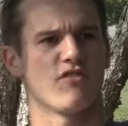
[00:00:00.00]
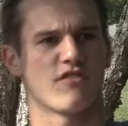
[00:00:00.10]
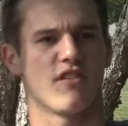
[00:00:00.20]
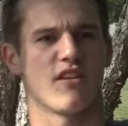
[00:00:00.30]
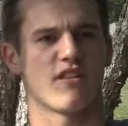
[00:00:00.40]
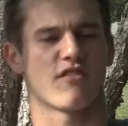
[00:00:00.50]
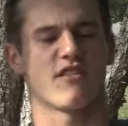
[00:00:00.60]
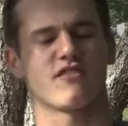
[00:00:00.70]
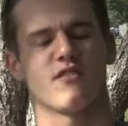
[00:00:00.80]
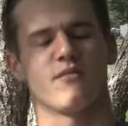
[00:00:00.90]
It's just I just
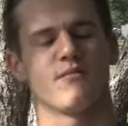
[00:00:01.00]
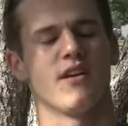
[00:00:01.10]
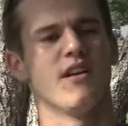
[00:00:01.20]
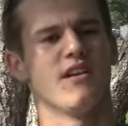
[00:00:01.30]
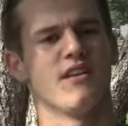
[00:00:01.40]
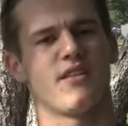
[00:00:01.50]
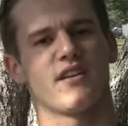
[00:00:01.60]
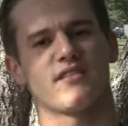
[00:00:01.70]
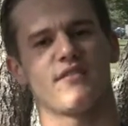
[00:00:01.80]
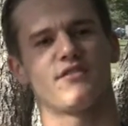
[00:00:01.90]
got some
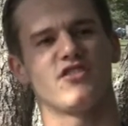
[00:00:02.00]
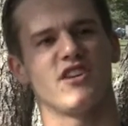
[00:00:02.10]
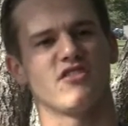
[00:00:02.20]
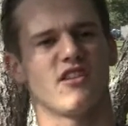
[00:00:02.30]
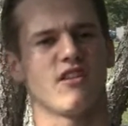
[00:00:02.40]
things I have to change that